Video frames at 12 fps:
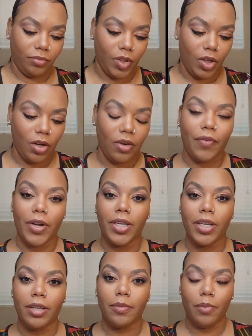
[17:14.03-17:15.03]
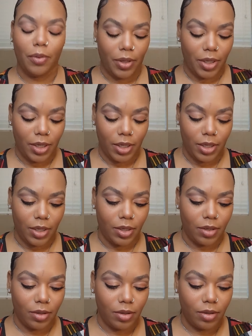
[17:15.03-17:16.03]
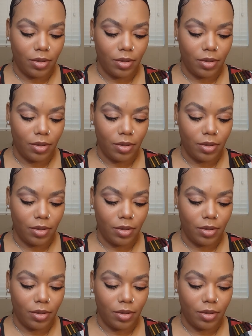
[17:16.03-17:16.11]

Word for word: you know if I did pretty good